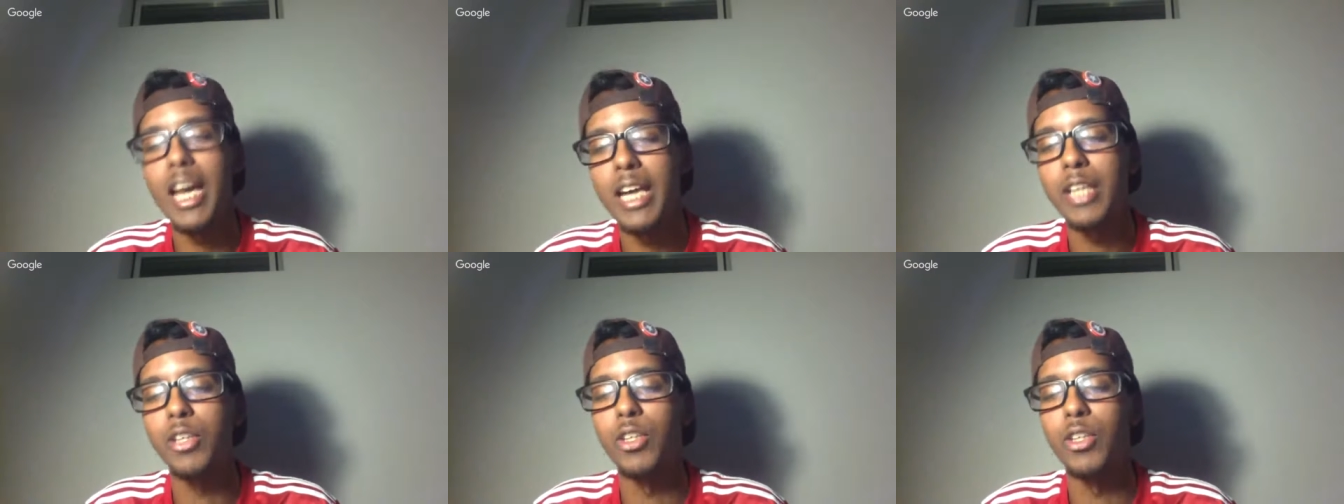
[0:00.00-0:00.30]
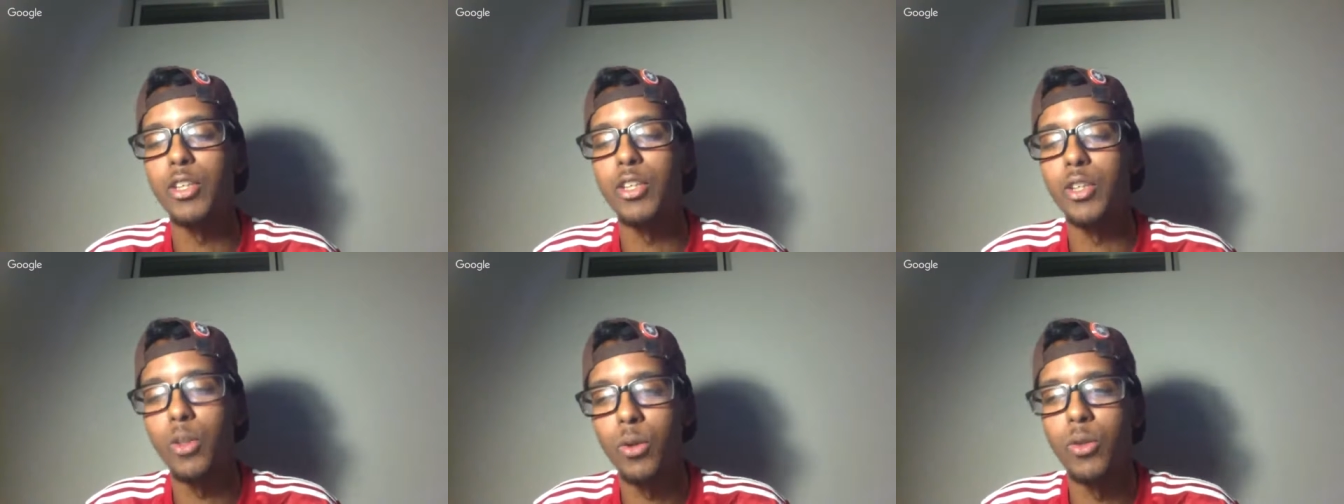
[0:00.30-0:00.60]

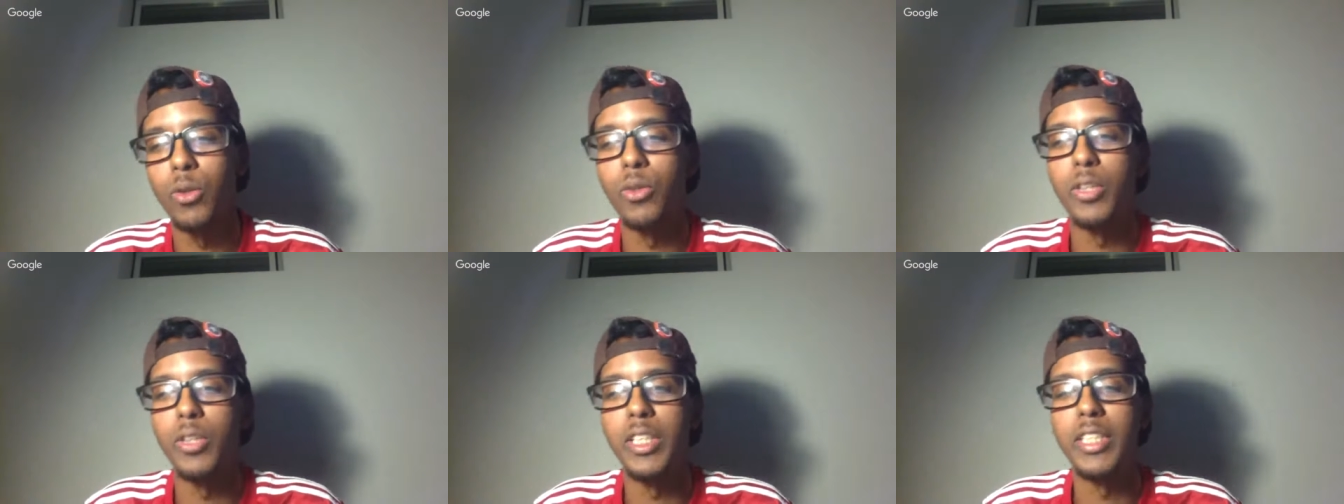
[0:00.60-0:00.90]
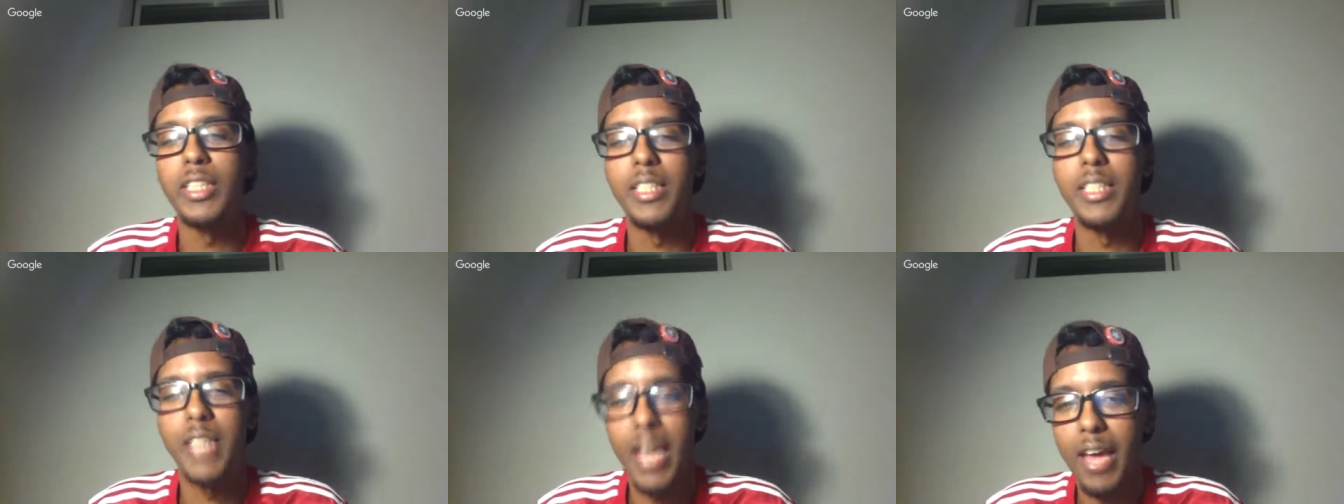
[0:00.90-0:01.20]
gory
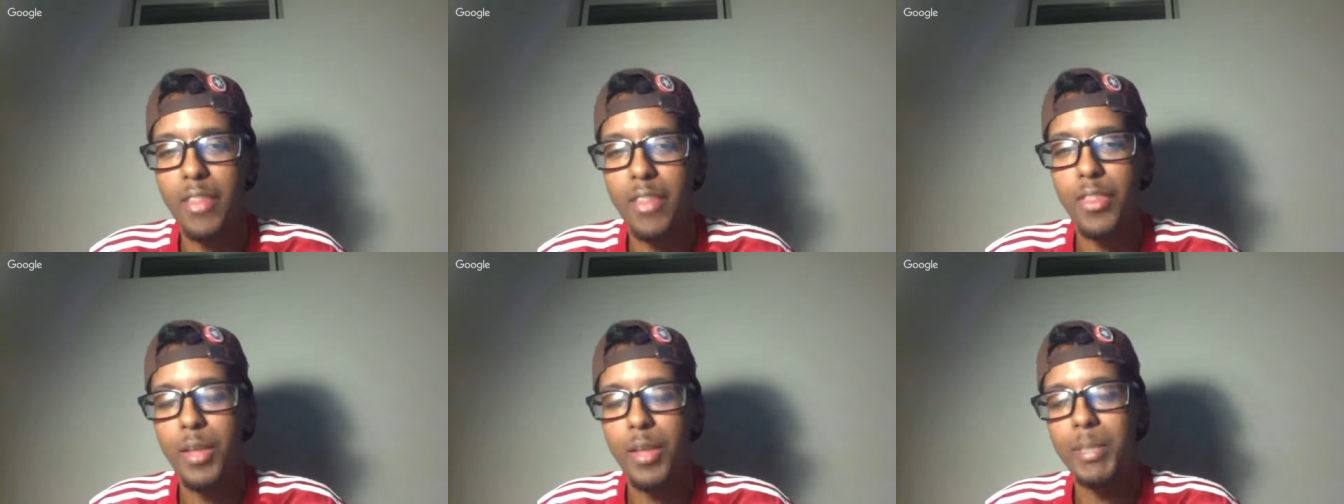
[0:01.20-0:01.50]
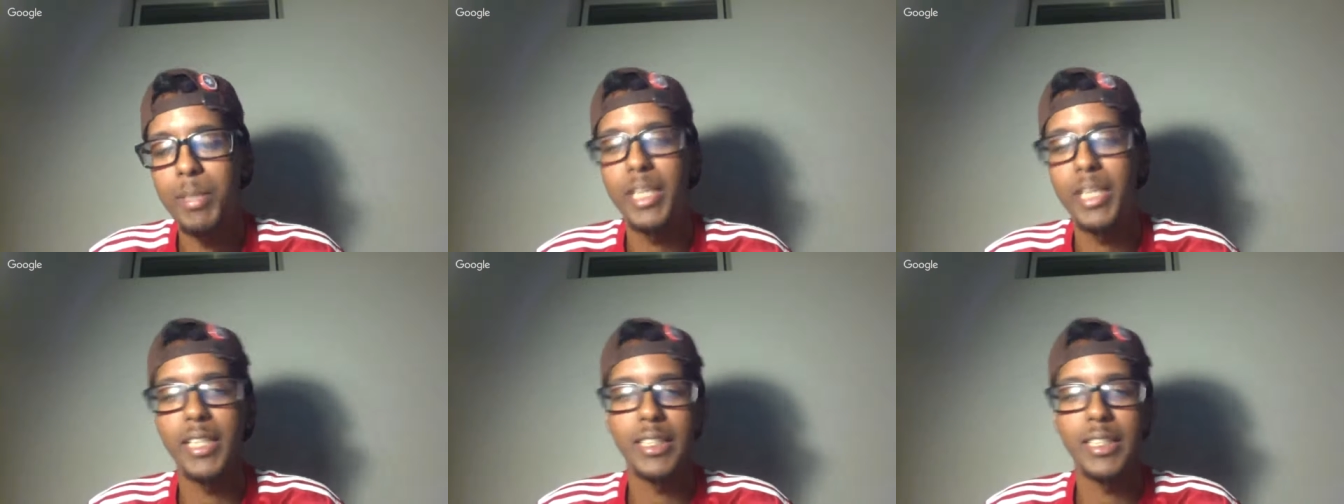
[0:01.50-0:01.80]
death. I mean,
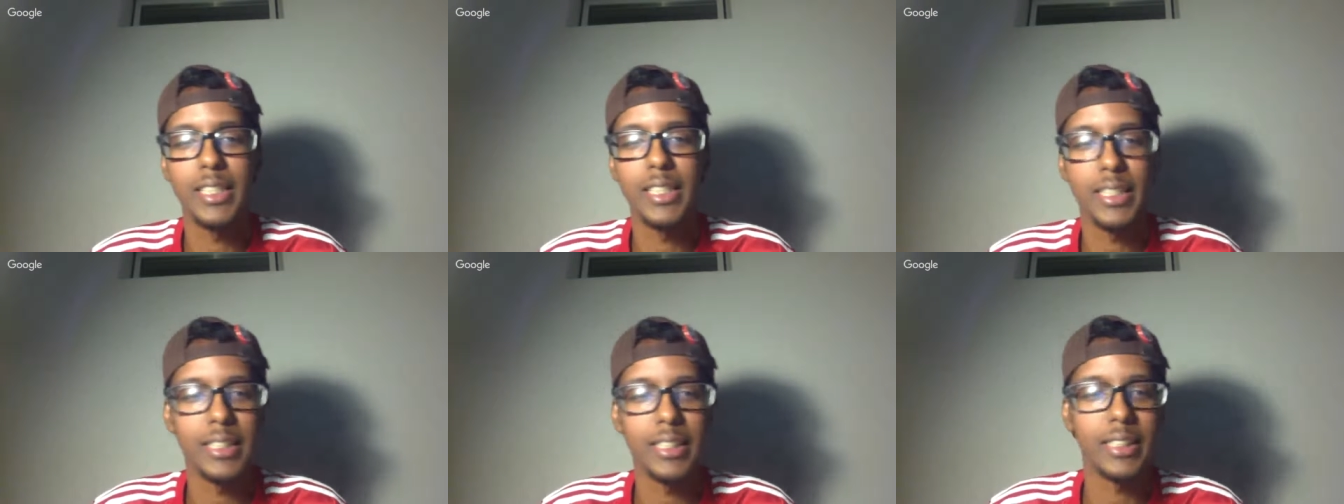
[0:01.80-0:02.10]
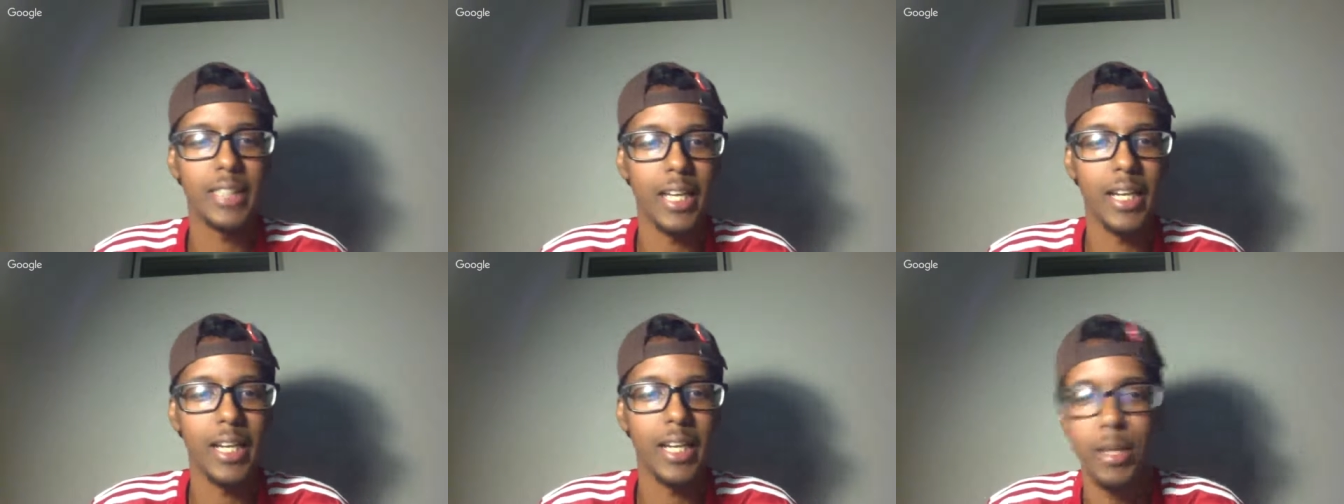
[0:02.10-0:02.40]
it's just set
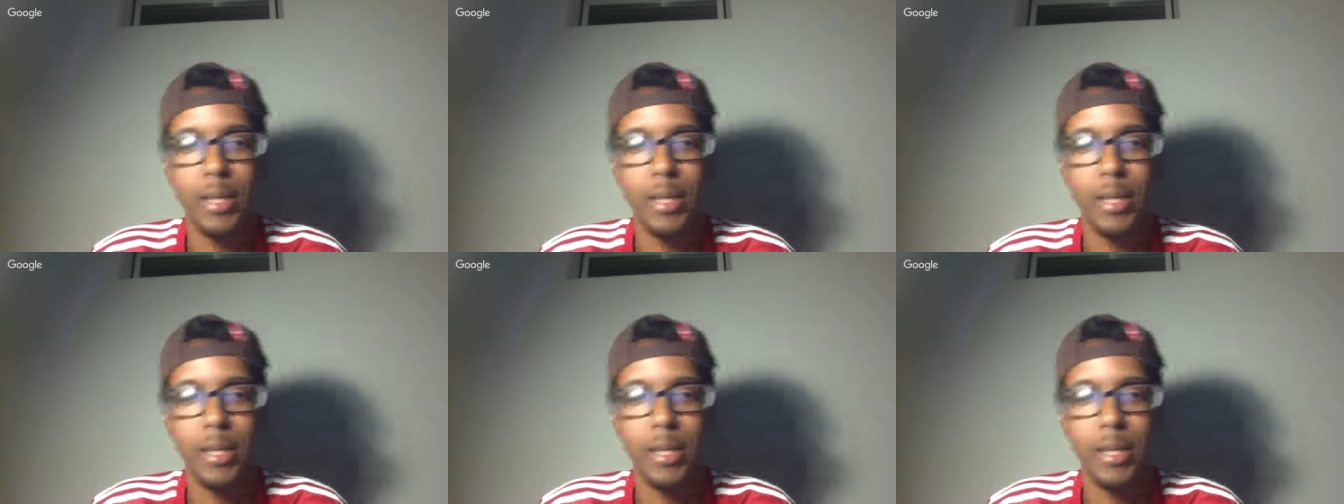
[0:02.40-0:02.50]
up